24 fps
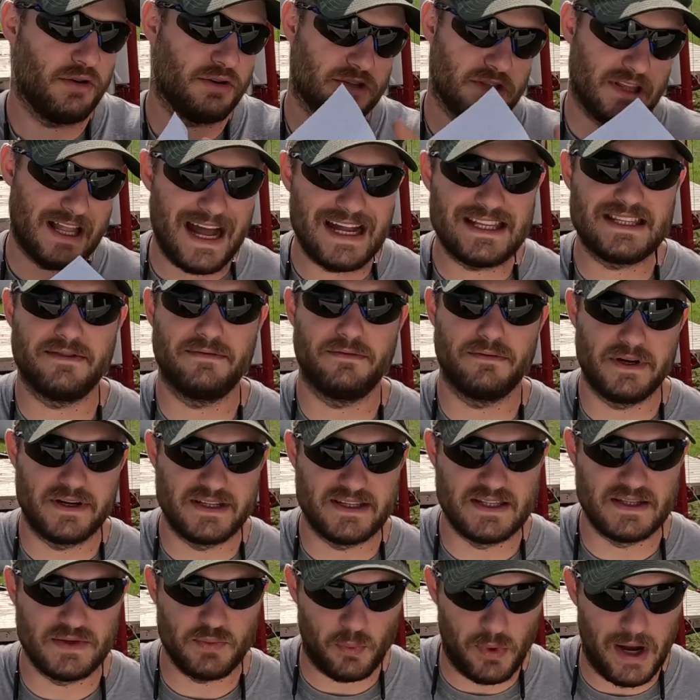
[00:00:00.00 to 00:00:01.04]
there's lots of
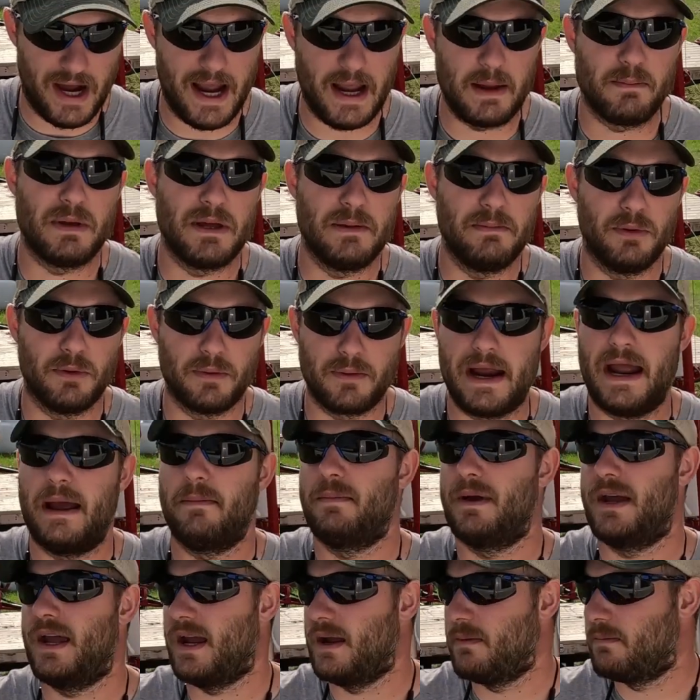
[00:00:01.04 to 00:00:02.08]
reasons why people
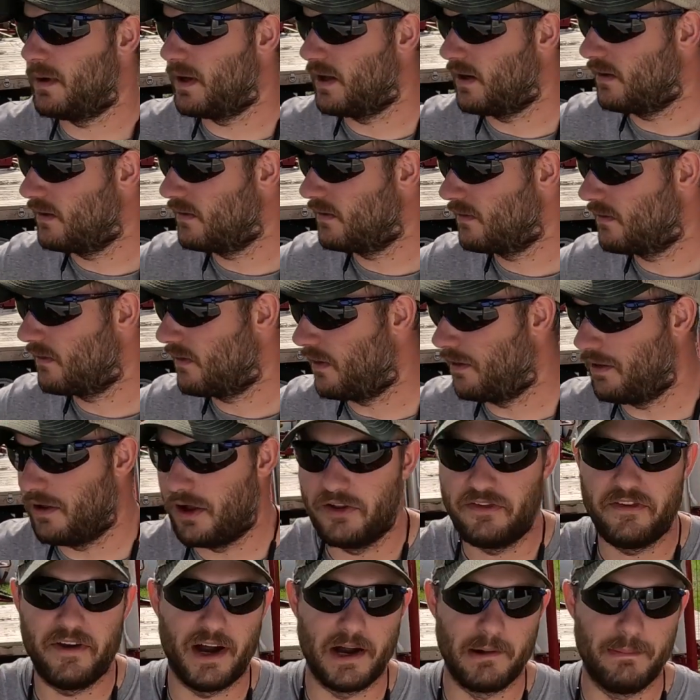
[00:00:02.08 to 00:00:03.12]
wrap hay, but
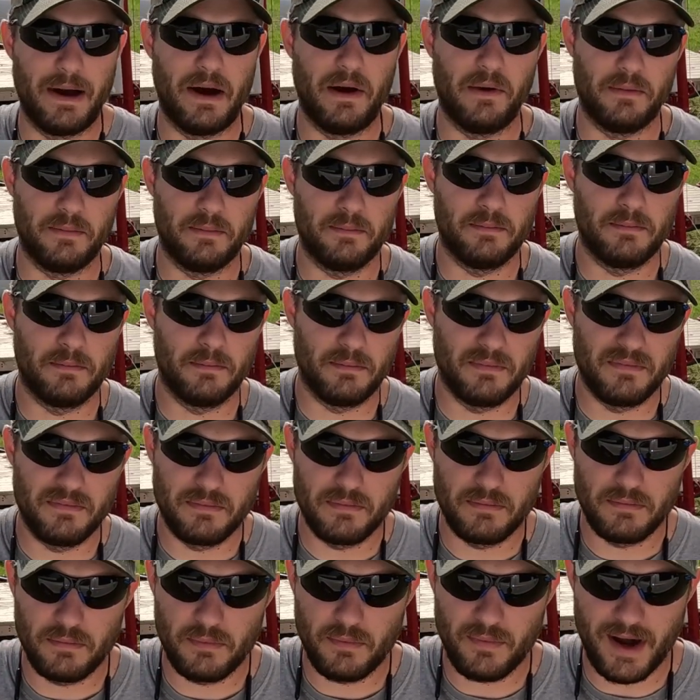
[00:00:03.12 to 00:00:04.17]
I'll talk about
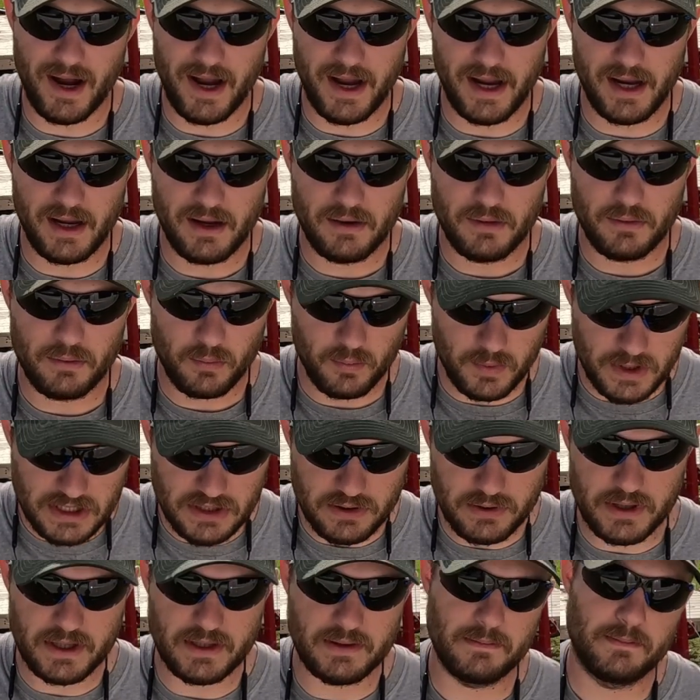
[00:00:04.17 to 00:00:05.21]
why we
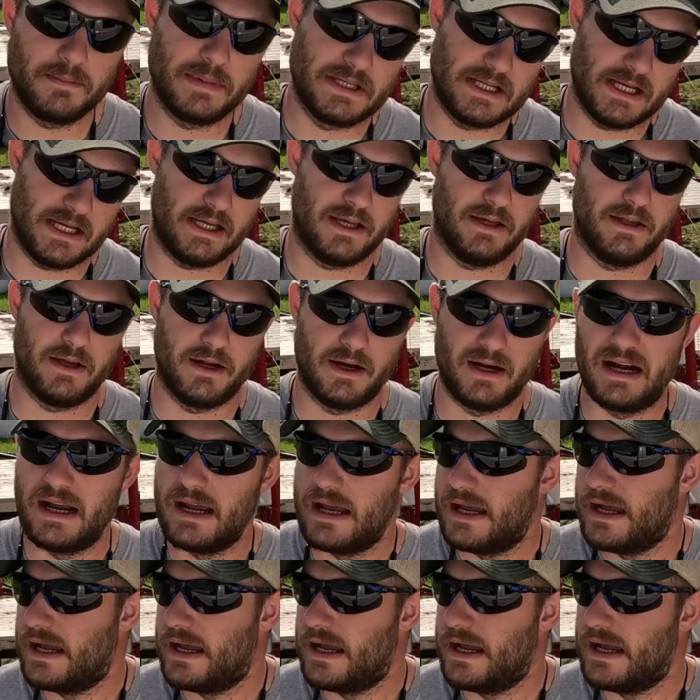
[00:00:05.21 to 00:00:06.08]
do it in particular.